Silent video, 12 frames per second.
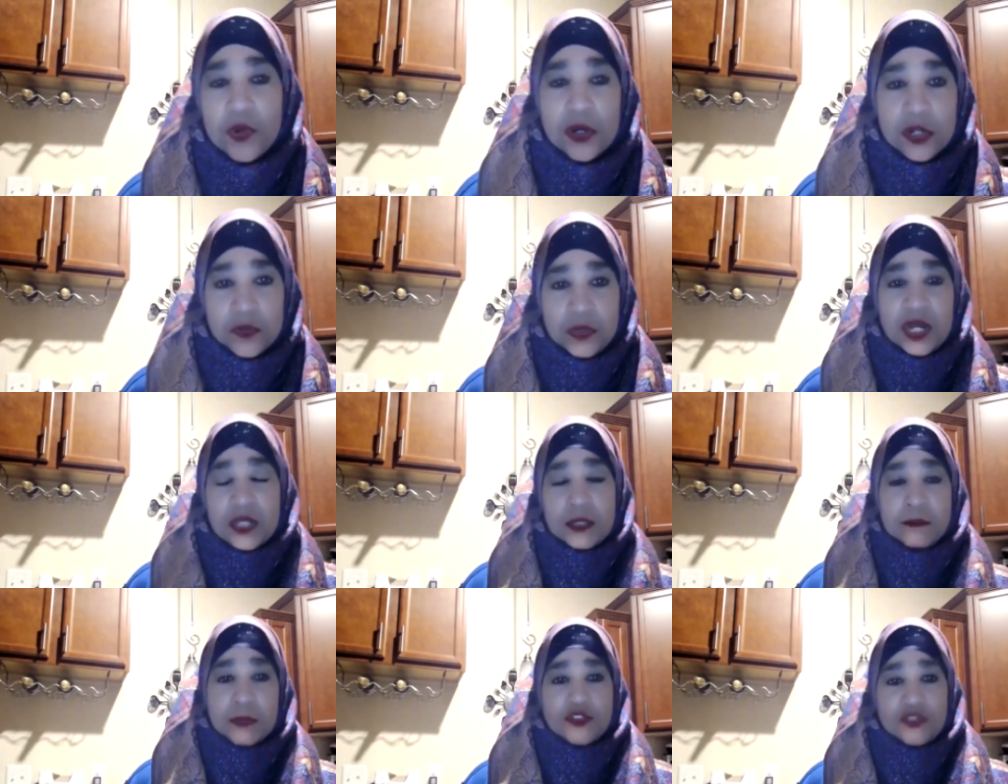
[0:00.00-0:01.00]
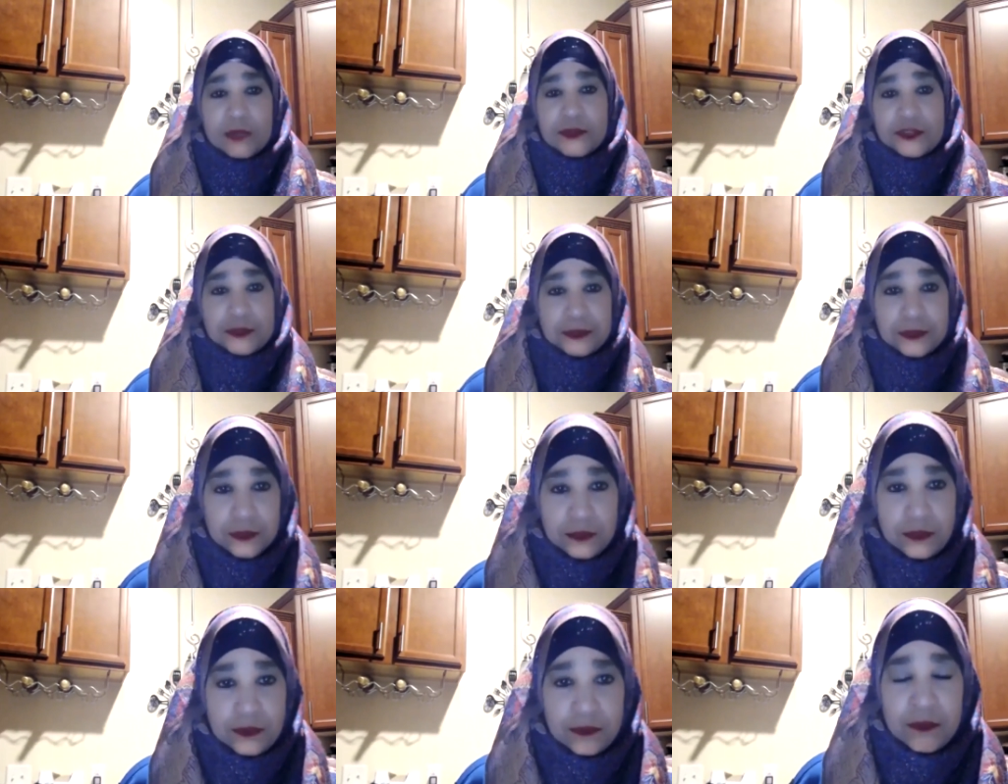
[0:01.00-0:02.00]
word with other Muslims.
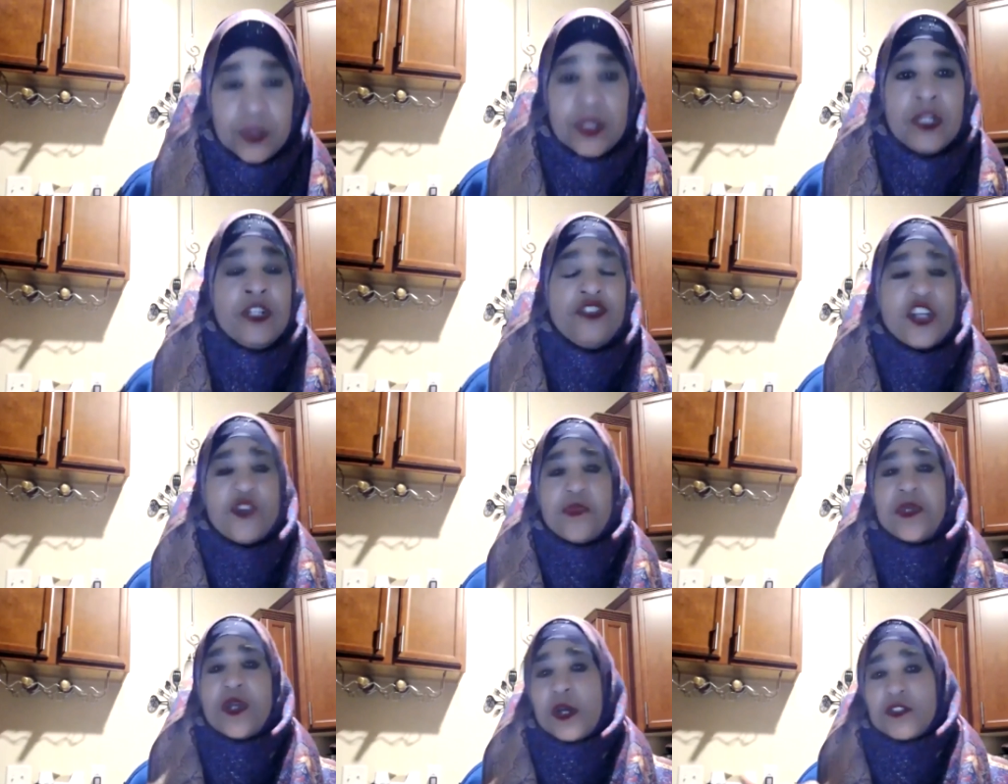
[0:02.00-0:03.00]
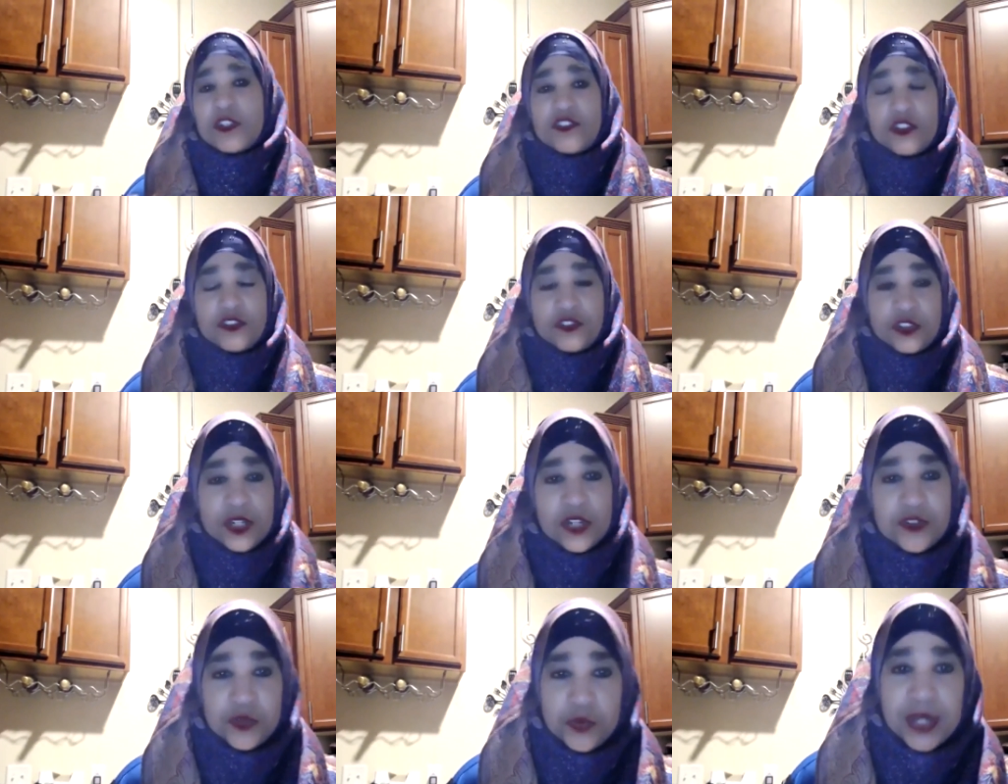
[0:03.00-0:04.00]
Just because a sister
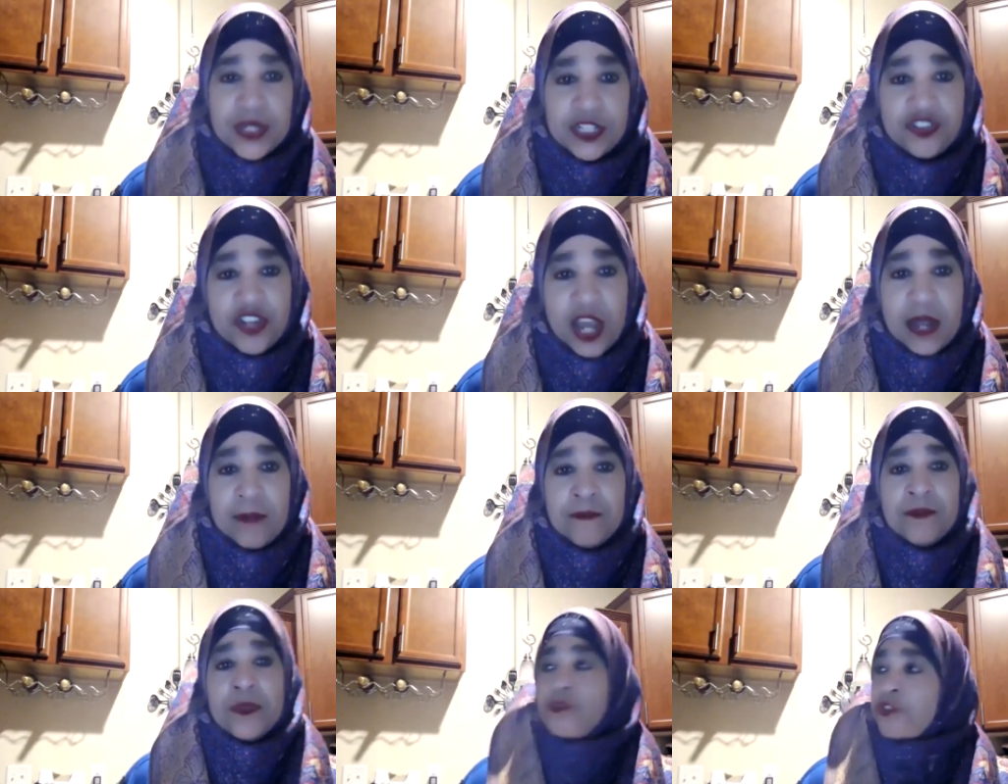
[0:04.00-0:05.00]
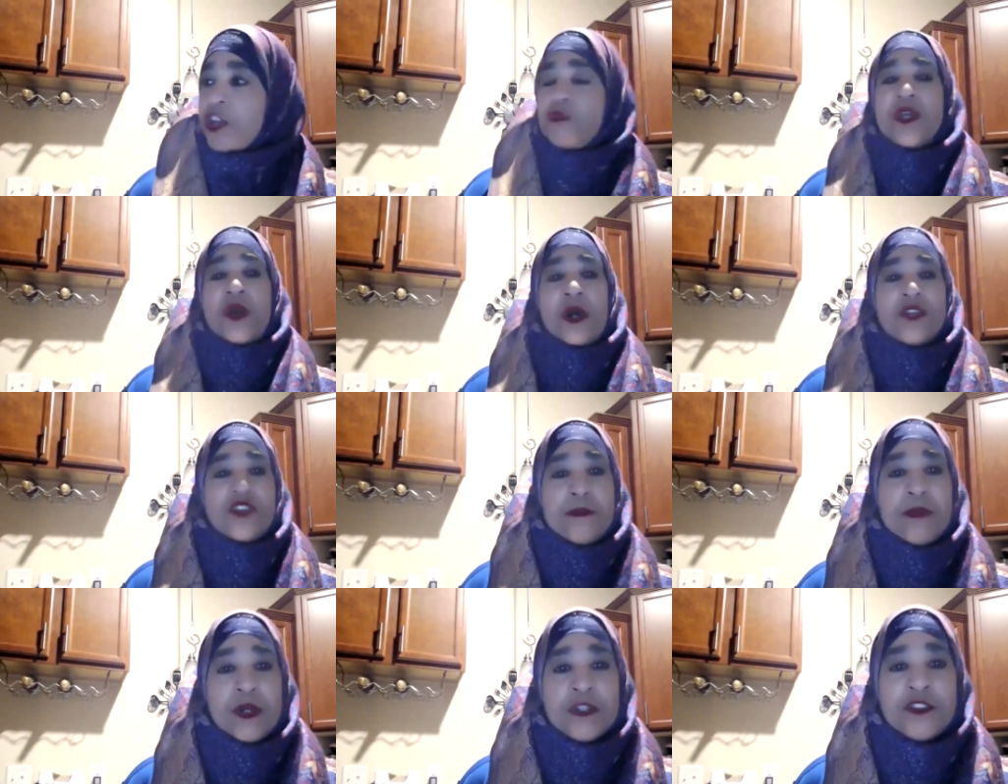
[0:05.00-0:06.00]
doesn't wear hijab, just because
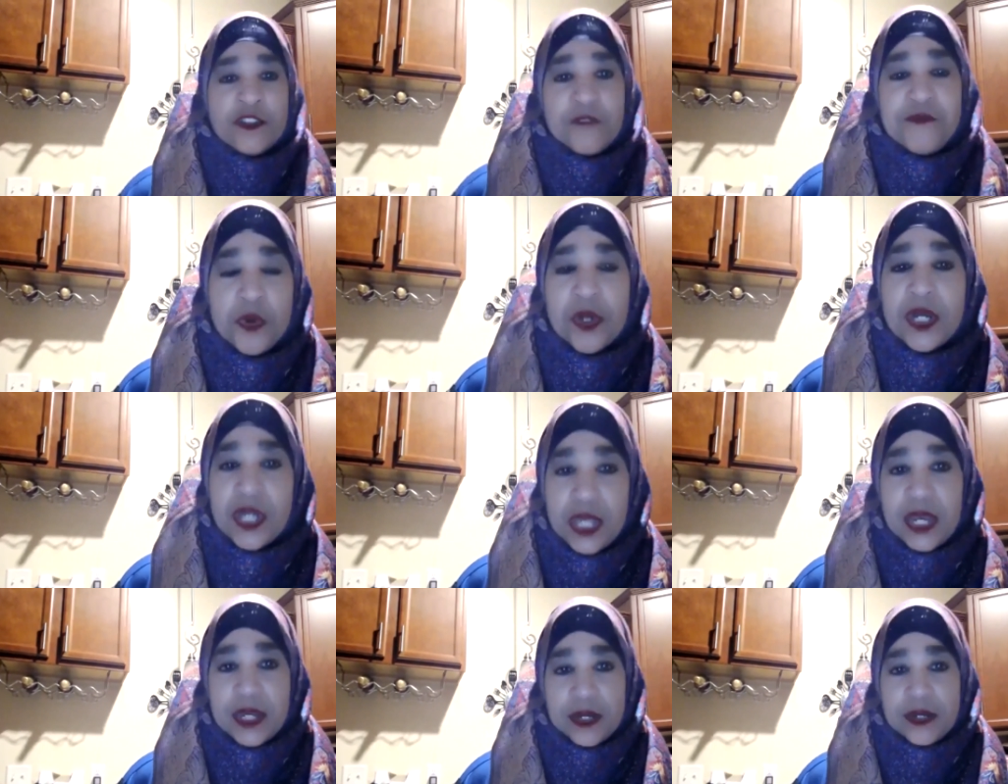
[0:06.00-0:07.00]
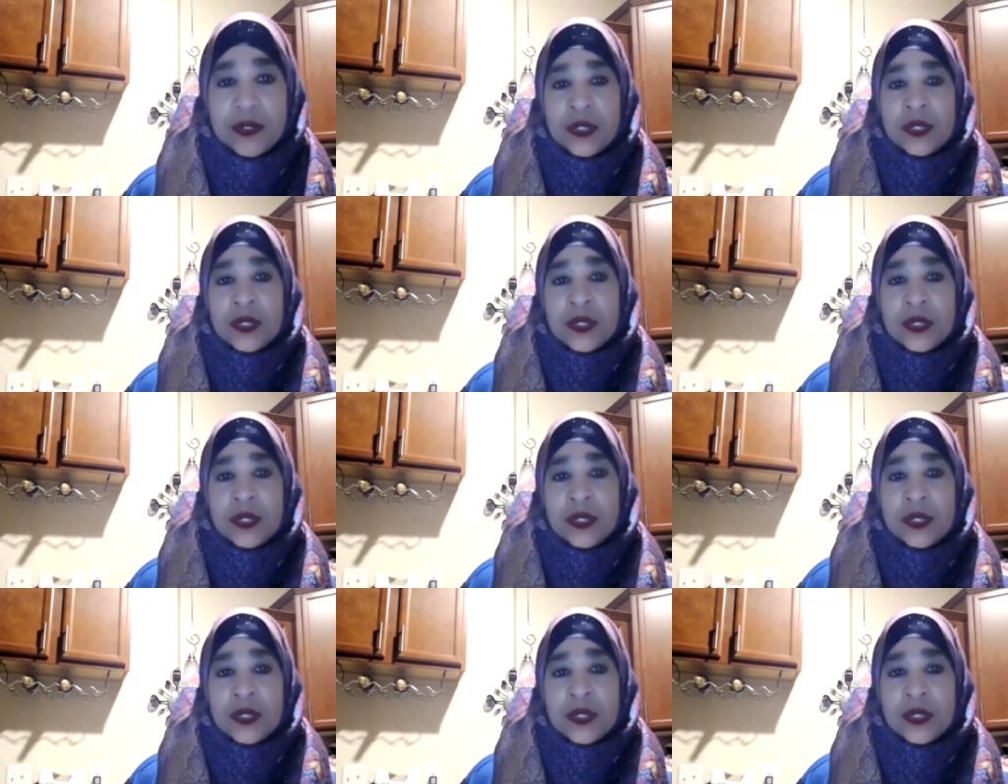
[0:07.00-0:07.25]
that person's a fornicator,